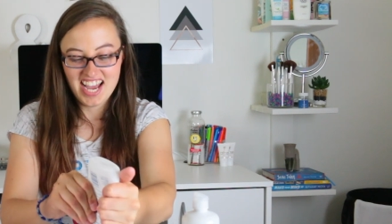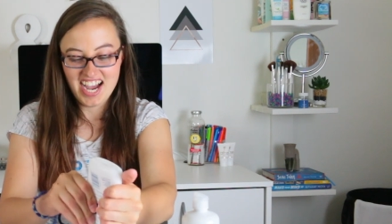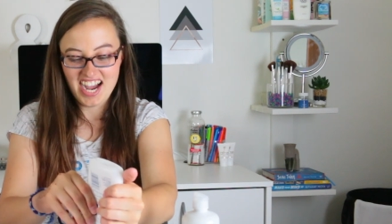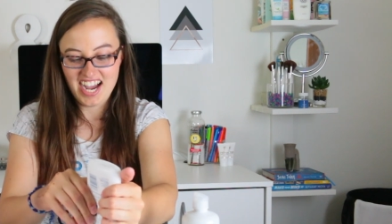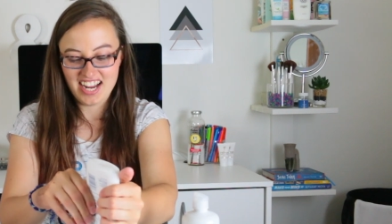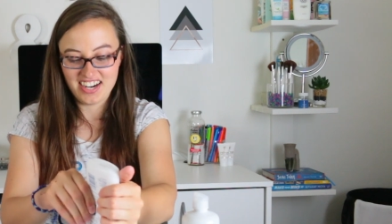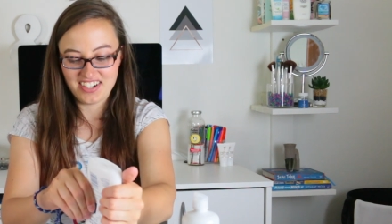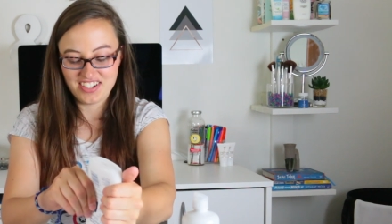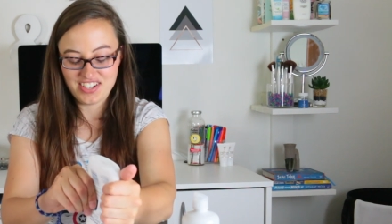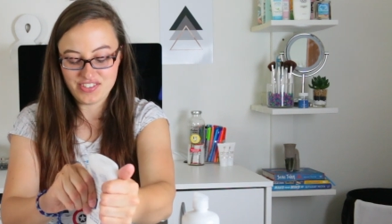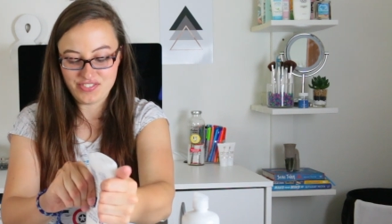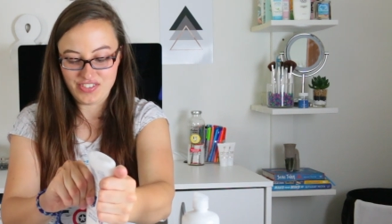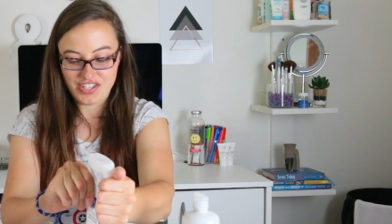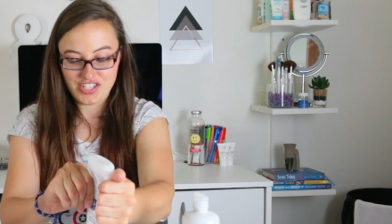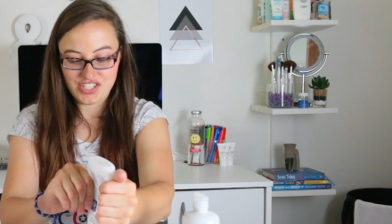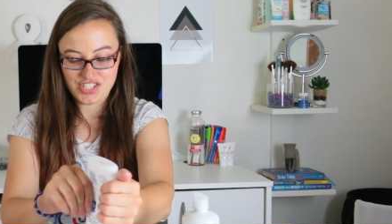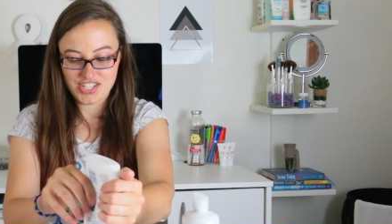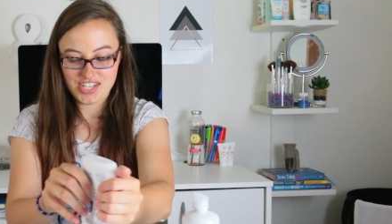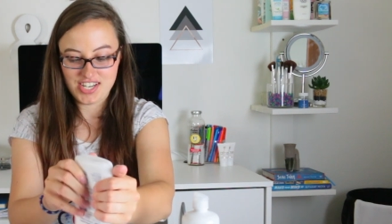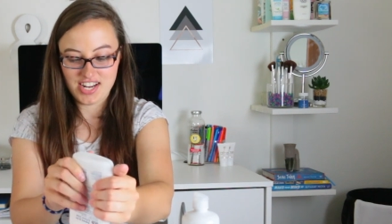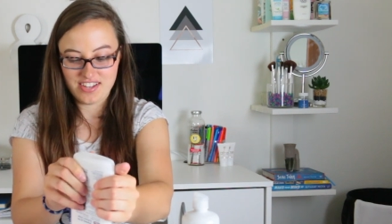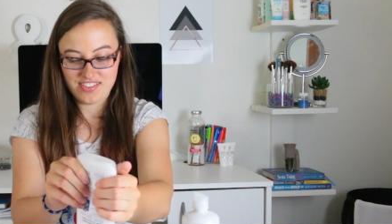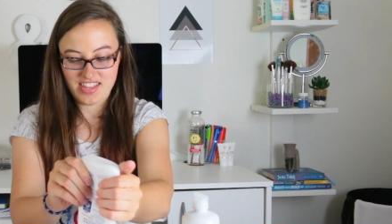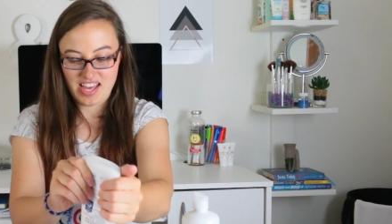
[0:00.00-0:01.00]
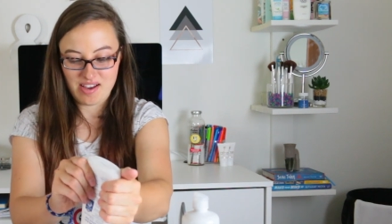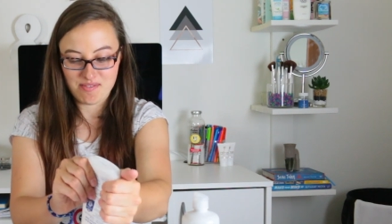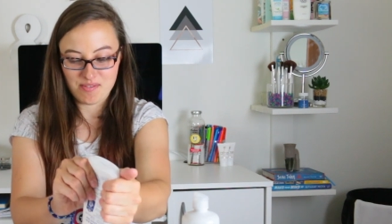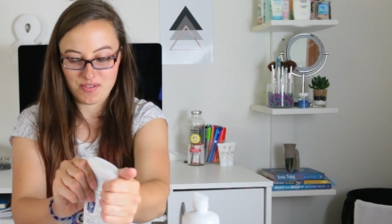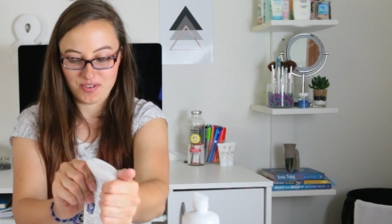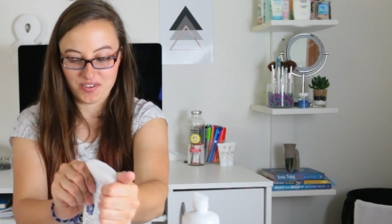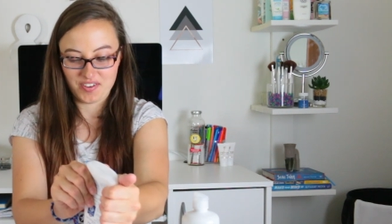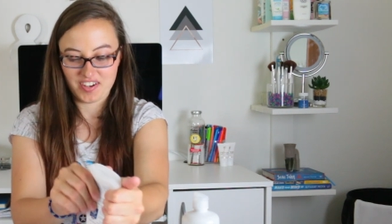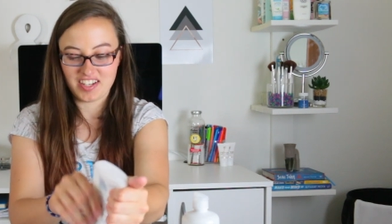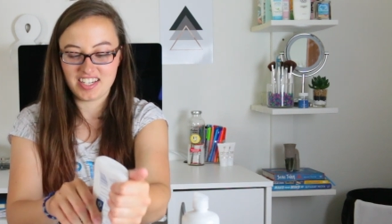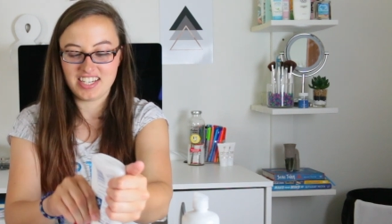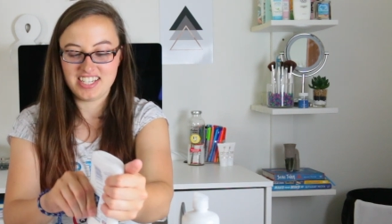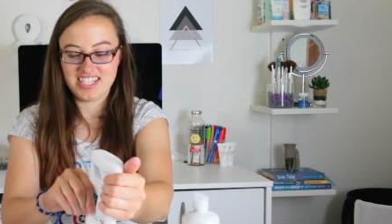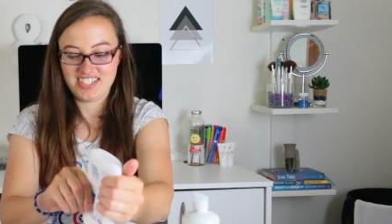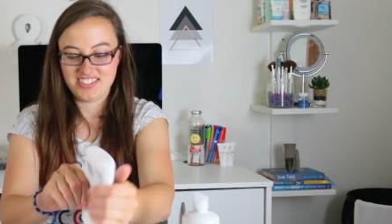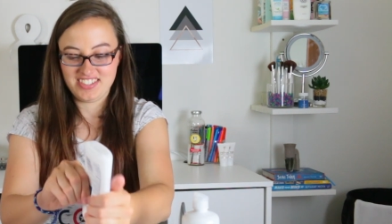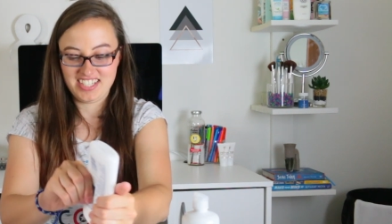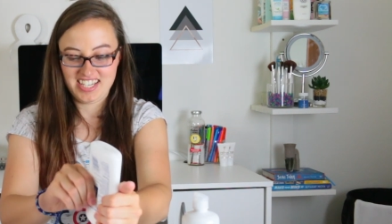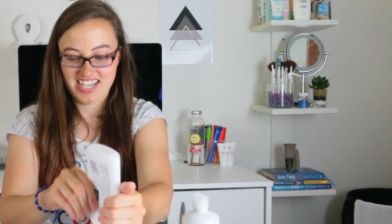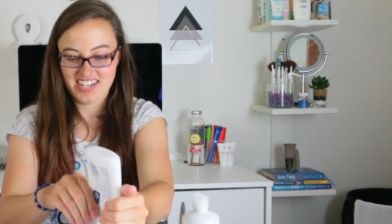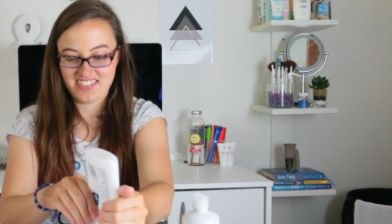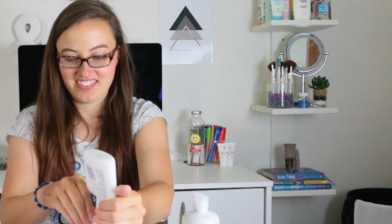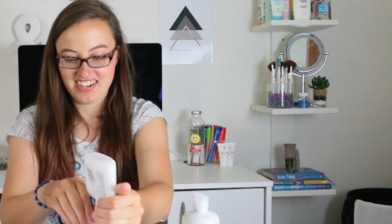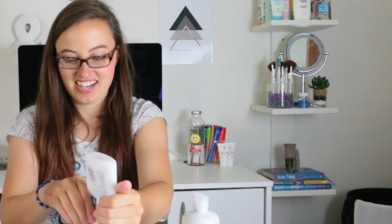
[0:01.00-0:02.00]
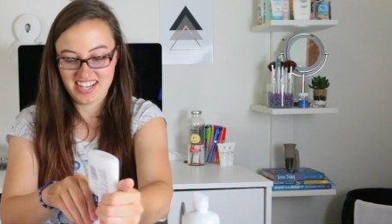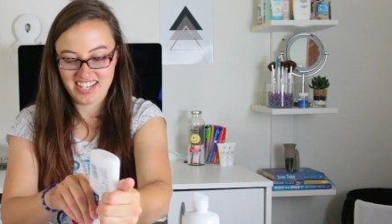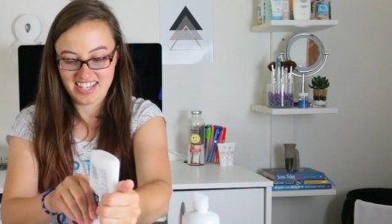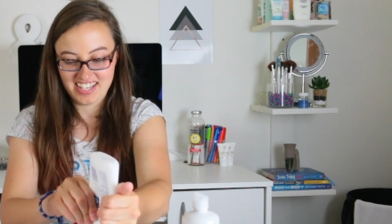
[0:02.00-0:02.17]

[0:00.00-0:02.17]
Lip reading: I don't know if I should have done that, but we're going to do it anyway.